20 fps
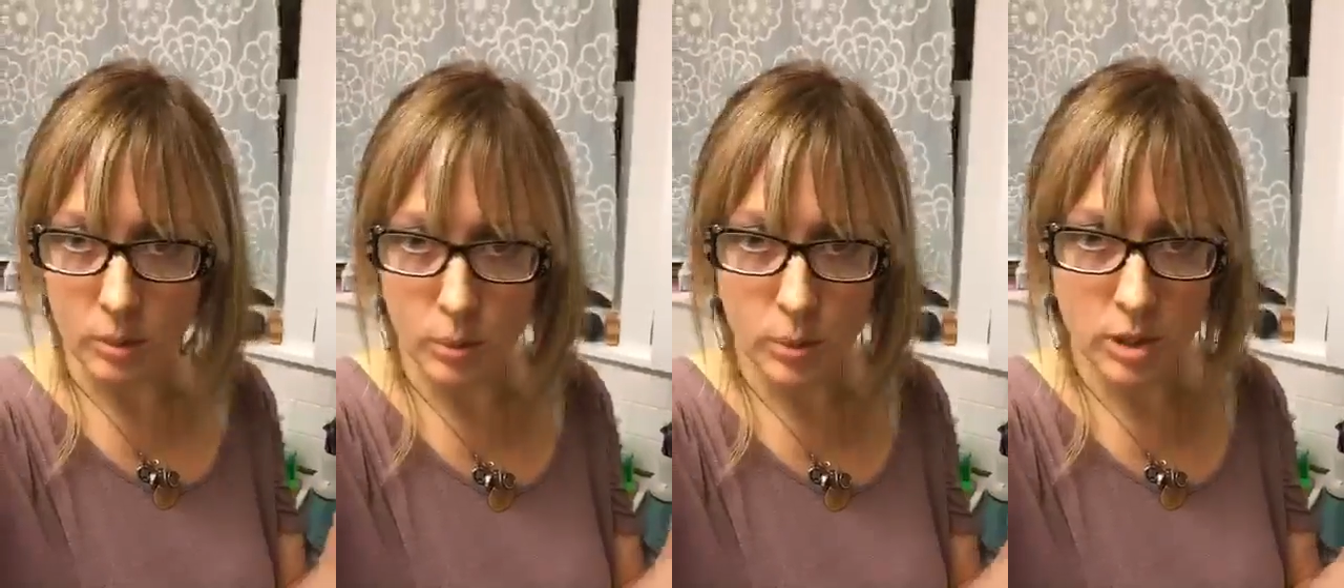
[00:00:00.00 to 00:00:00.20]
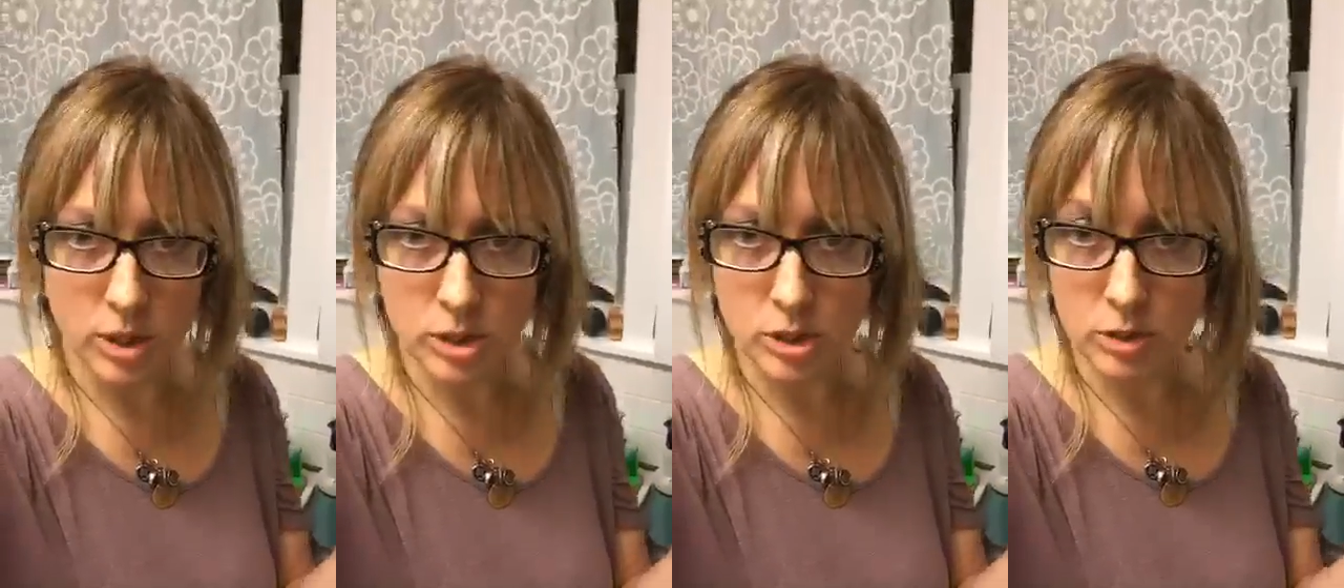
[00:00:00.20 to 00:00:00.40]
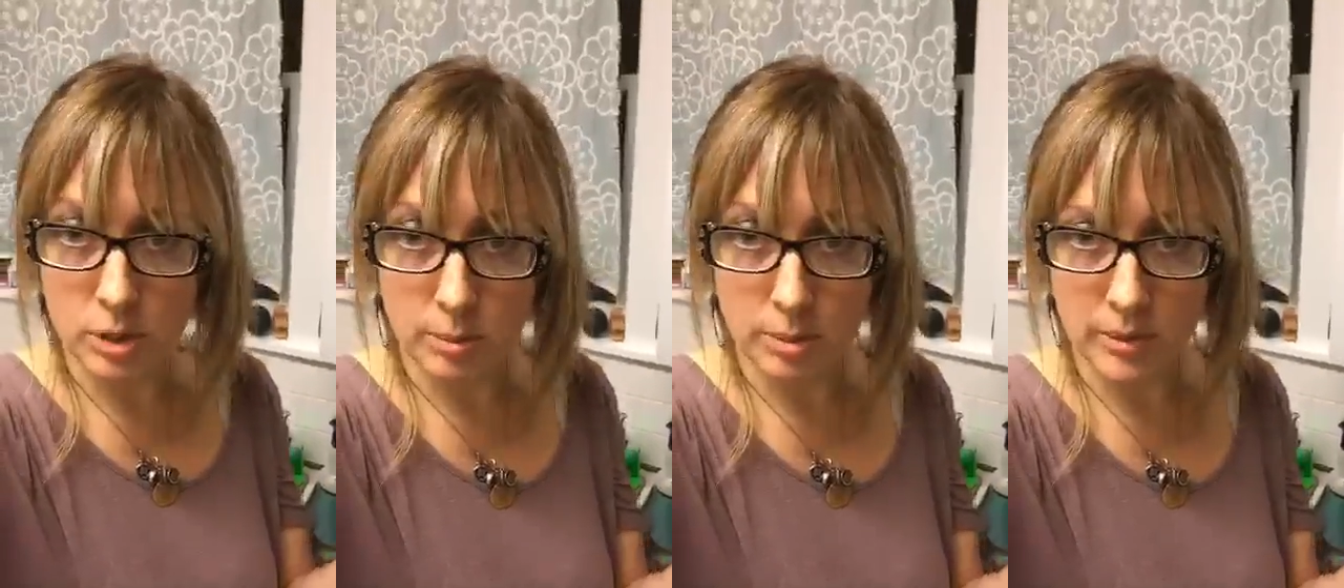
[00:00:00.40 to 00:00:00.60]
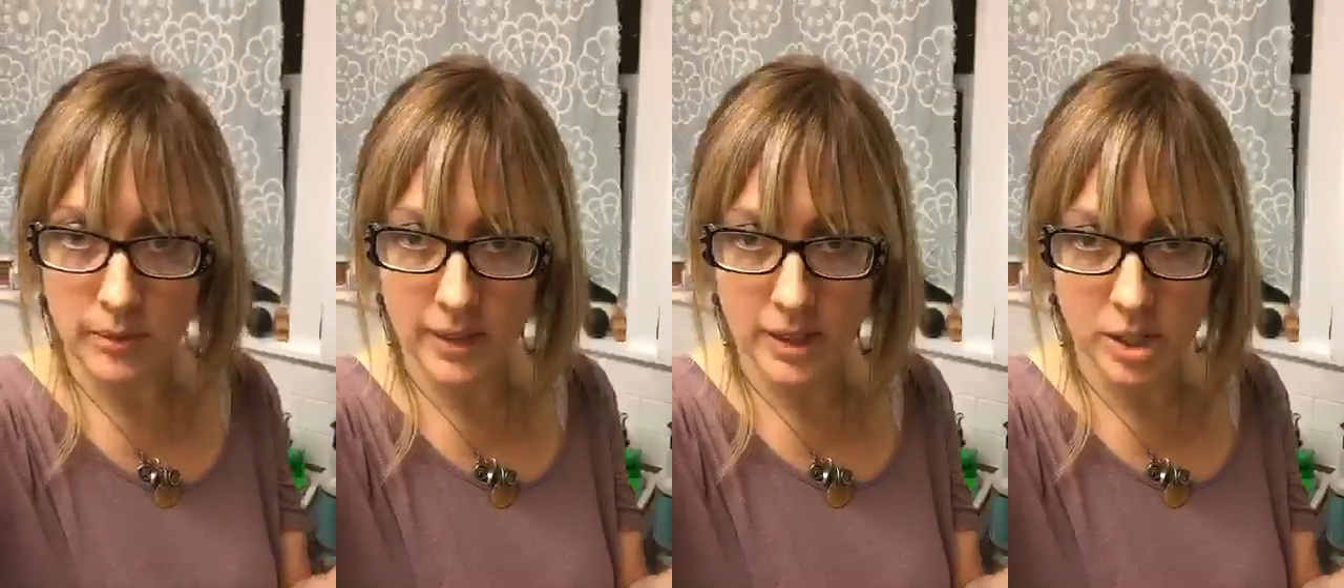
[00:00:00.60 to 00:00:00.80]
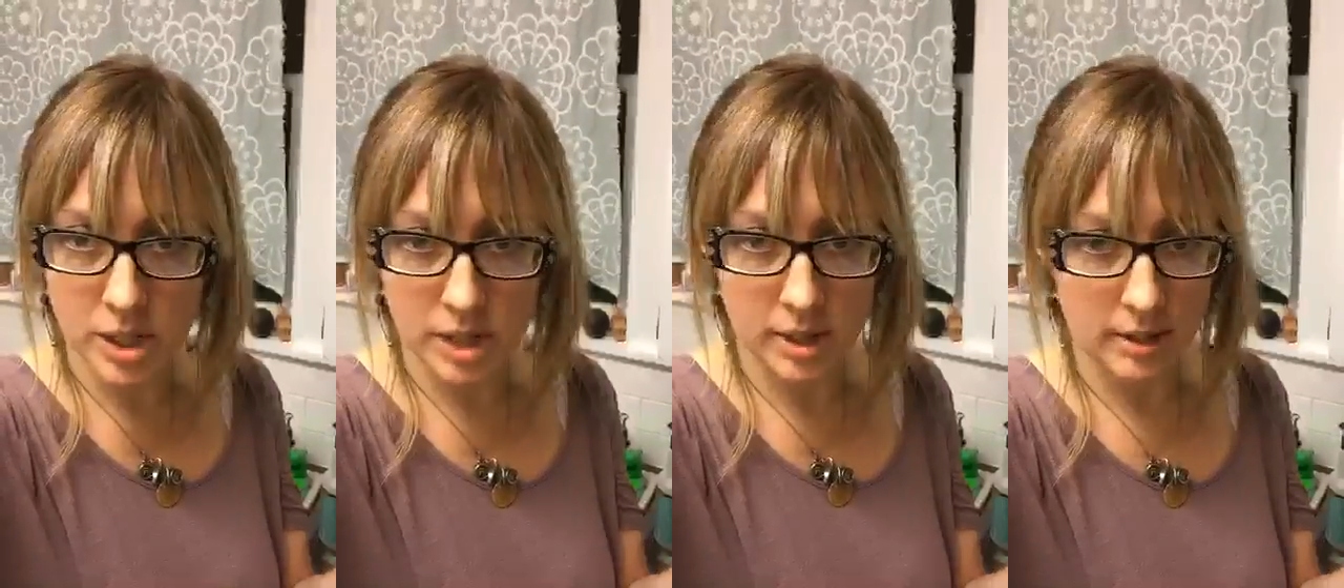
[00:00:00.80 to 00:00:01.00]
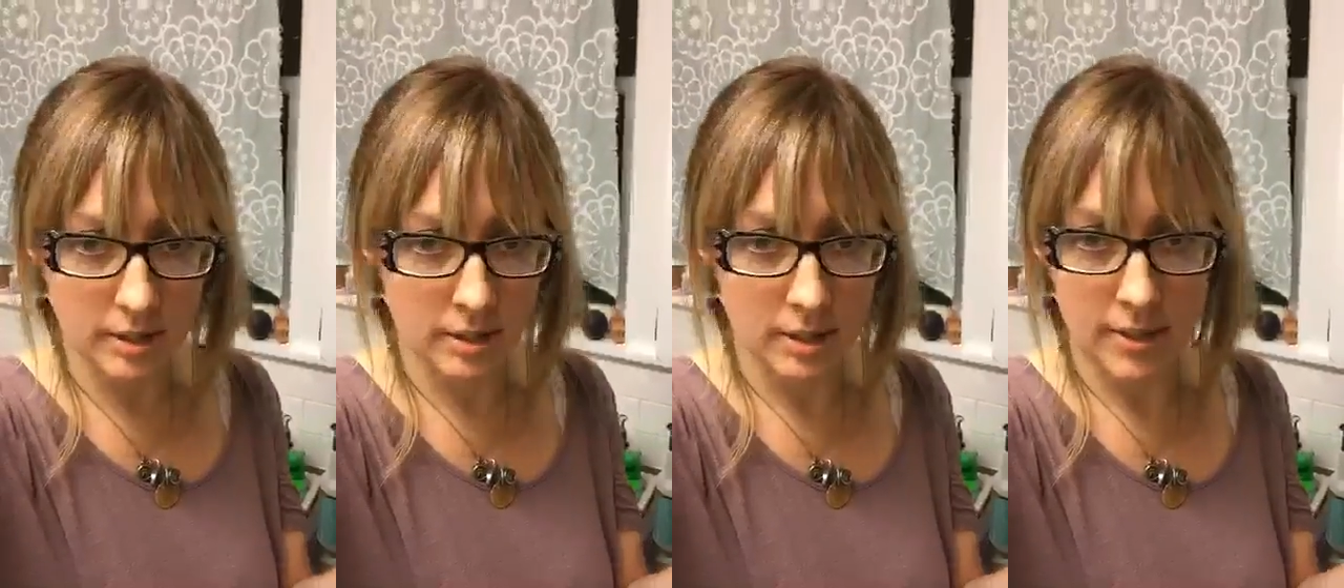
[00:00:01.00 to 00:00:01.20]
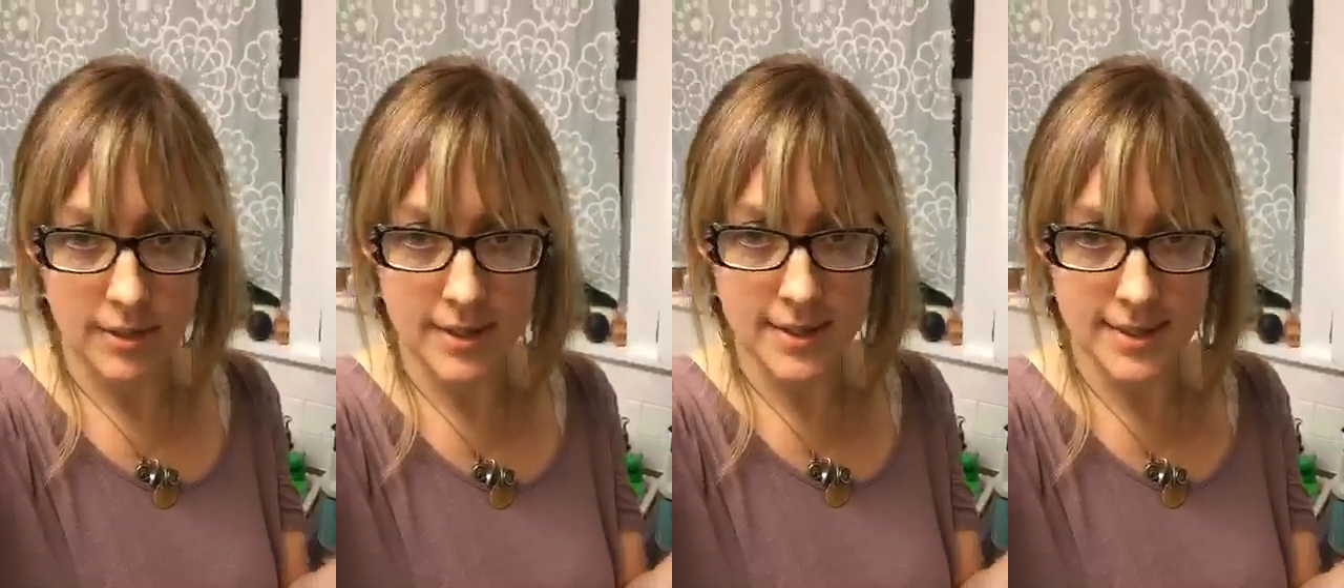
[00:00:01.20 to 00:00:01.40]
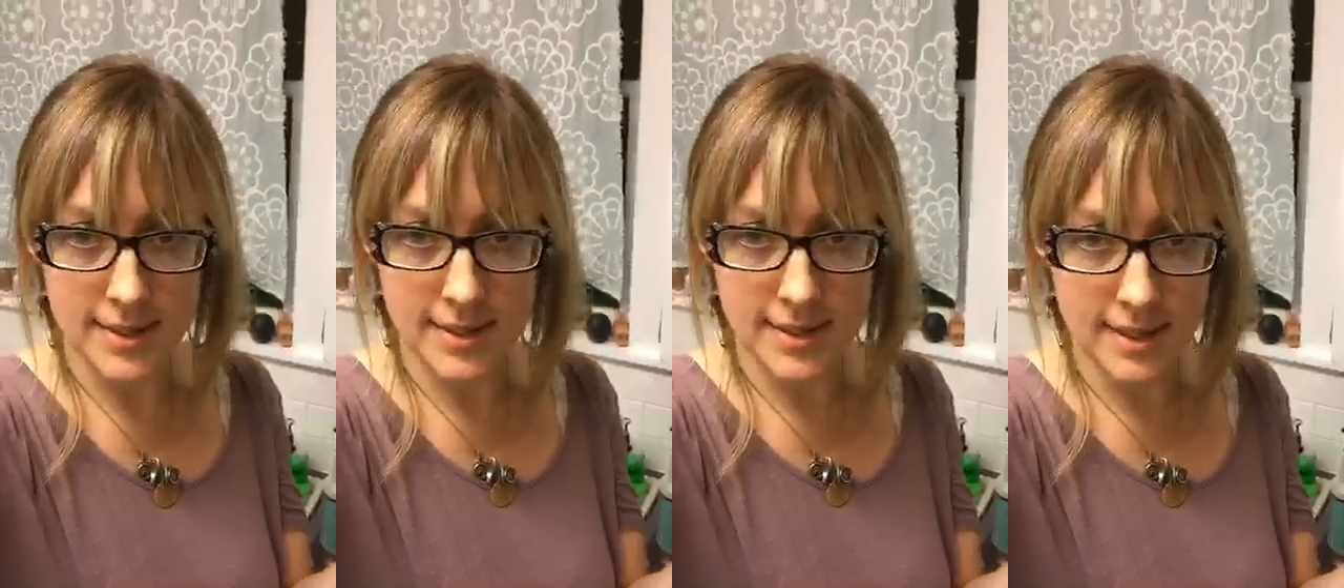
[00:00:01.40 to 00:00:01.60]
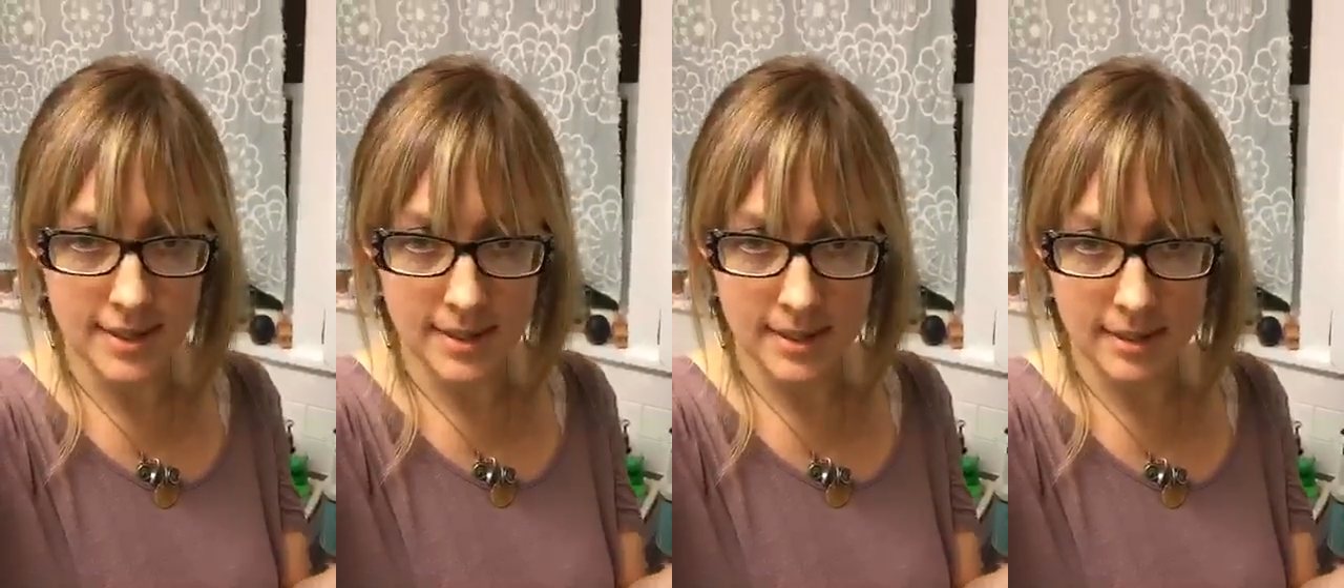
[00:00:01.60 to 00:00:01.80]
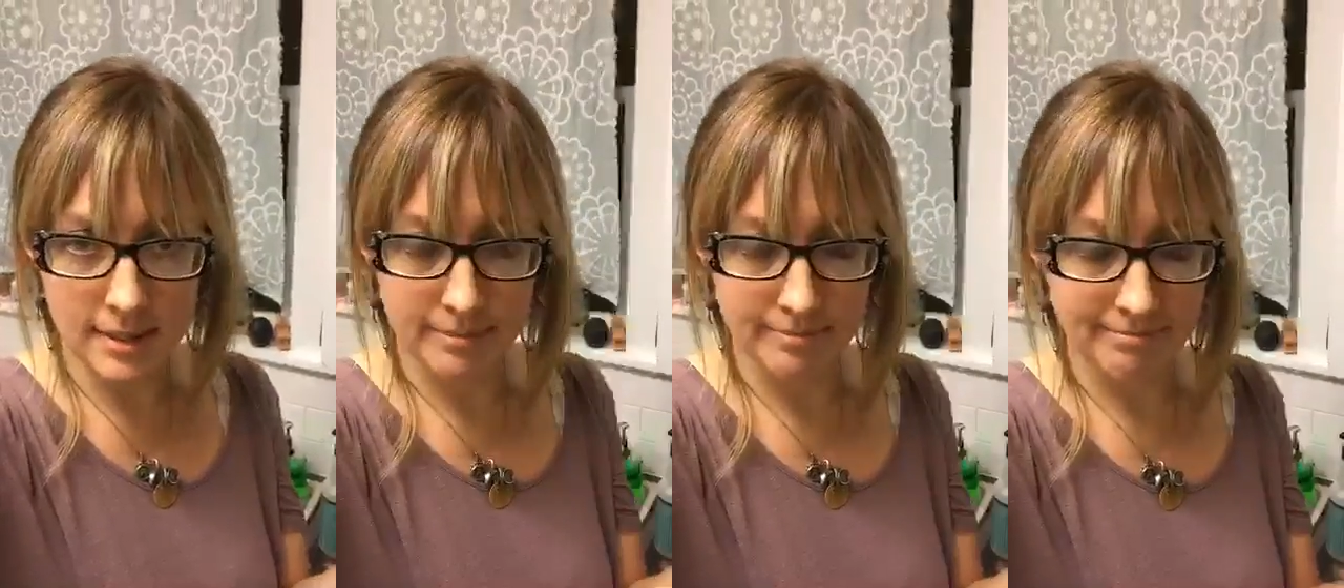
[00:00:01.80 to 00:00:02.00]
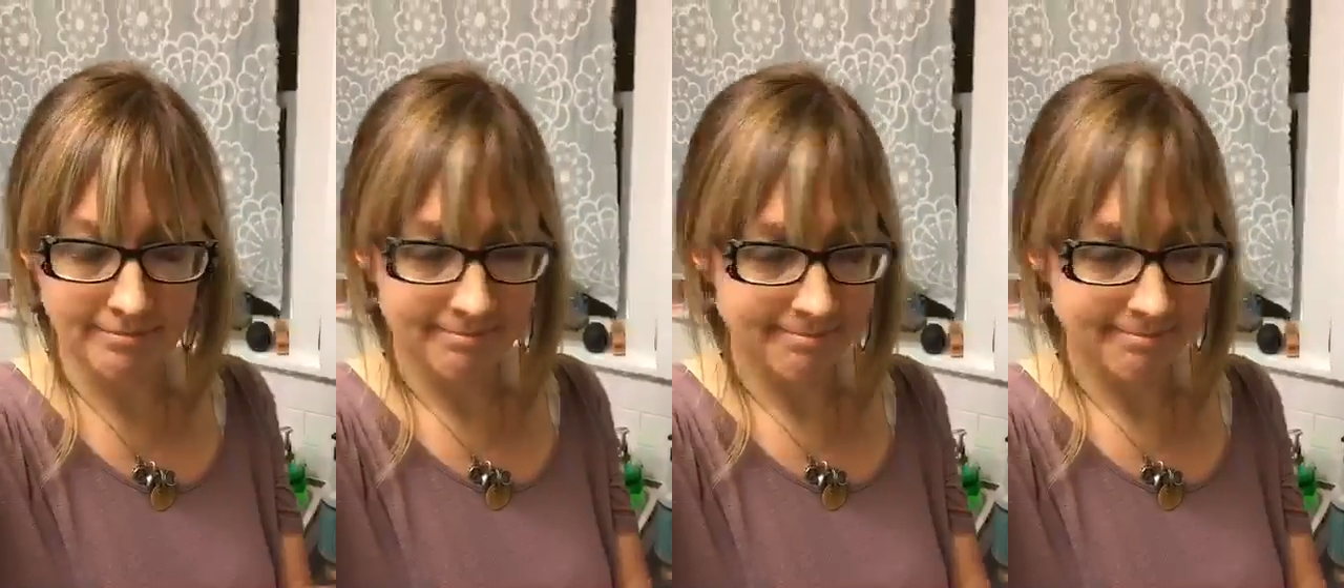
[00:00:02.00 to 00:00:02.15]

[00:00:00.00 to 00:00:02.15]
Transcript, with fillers: We're doing prevention. This is easy.